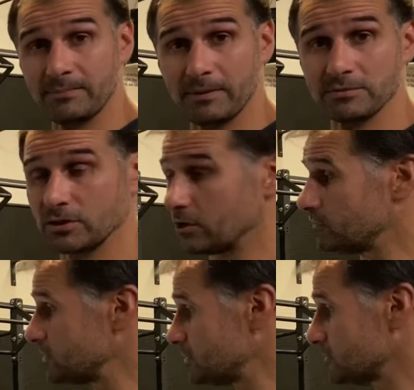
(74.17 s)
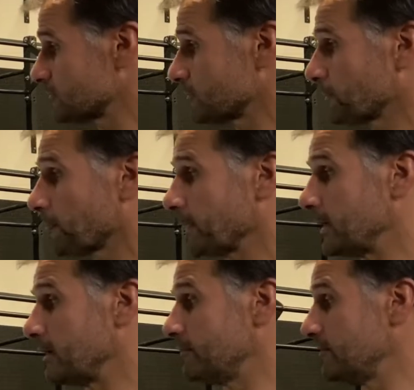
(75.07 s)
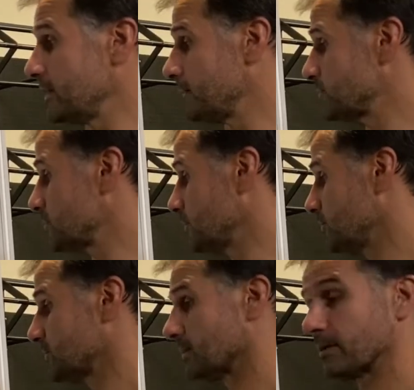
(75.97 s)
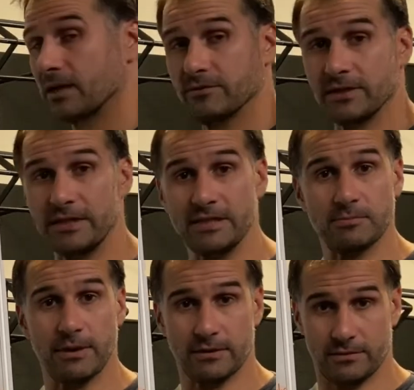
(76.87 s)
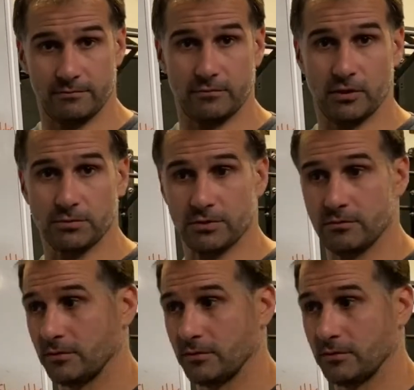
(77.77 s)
ups and overs. And our V-ups, we're going to do some kind of a knees bent option.